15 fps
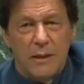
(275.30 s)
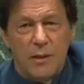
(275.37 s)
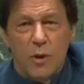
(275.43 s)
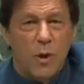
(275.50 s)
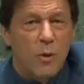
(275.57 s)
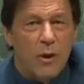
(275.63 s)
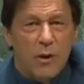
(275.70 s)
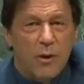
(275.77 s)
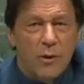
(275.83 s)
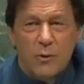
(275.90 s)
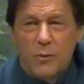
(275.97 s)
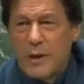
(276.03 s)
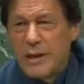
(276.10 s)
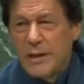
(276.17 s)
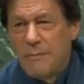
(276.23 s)
No one
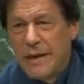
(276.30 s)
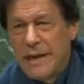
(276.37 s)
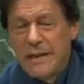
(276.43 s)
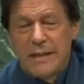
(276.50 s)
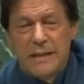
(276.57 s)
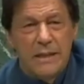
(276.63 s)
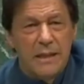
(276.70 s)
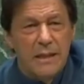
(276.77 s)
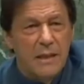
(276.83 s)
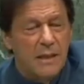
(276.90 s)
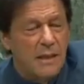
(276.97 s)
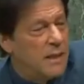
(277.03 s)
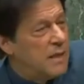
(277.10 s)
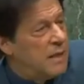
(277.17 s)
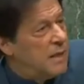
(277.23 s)
knows what it meant,
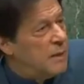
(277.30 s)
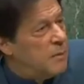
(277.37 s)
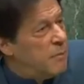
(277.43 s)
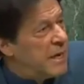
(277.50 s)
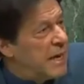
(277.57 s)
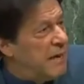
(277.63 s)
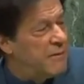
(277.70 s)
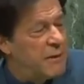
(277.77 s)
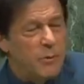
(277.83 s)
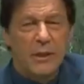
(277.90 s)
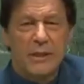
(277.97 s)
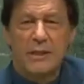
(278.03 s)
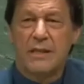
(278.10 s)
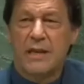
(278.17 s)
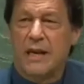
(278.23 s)
but
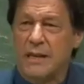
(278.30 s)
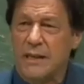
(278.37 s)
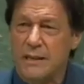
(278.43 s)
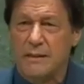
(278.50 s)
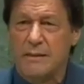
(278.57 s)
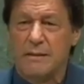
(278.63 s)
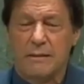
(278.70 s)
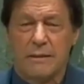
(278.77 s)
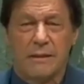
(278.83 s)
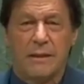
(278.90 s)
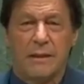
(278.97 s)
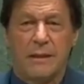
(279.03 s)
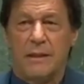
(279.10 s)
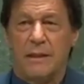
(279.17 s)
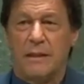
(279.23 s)
everyone started
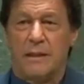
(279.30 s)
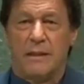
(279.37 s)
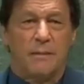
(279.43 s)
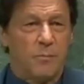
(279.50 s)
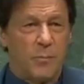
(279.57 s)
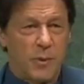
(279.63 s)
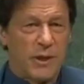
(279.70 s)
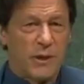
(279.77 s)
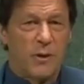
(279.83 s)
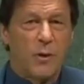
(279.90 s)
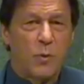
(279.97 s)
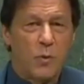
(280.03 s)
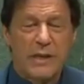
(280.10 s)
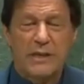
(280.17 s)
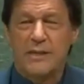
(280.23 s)
putting
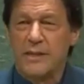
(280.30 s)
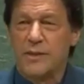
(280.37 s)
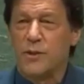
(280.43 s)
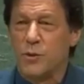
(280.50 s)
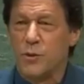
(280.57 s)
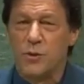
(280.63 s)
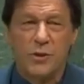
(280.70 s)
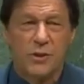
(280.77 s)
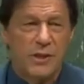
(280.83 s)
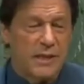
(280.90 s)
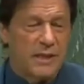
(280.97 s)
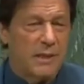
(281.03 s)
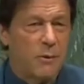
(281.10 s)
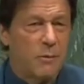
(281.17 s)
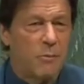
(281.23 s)
on Western suits
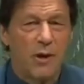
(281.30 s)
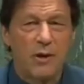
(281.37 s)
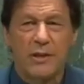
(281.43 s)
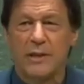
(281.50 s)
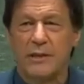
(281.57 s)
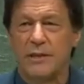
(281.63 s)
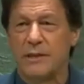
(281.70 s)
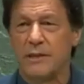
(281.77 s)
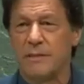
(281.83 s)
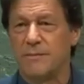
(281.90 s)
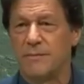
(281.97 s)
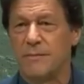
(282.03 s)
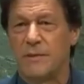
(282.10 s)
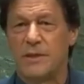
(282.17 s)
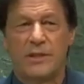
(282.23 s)
that they were moderates,
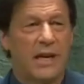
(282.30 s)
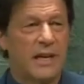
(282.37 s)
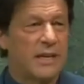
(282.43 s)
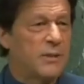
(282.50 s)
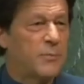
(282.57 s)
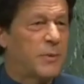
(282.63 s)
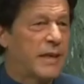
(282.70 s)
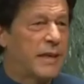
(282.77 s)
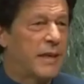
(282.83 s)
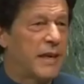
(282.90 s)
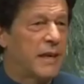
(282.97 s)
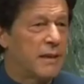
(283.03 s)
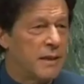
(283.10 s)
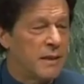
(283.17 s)
started speaking.